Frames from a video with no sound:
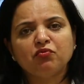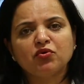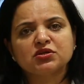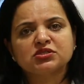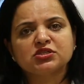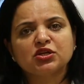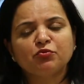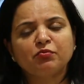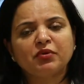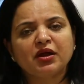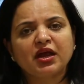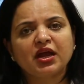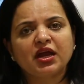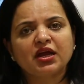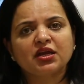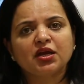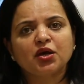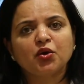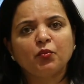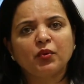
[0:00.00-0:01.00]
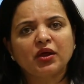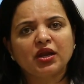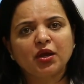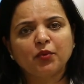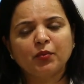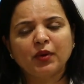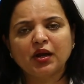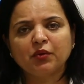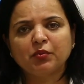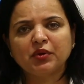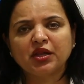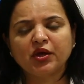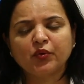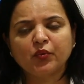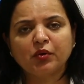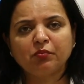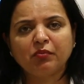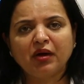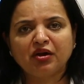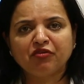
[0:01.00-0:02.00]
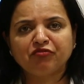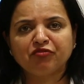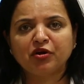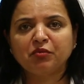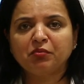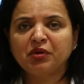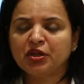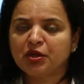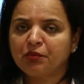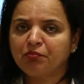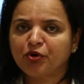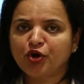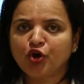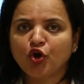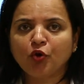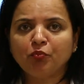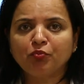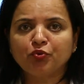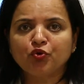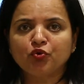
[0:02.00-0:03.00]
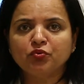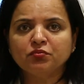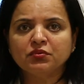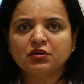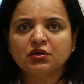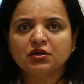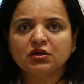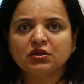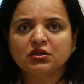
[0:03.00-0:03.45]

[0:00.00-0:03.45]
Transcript: was lubricated very well with liquid paraffin in the pre-op room.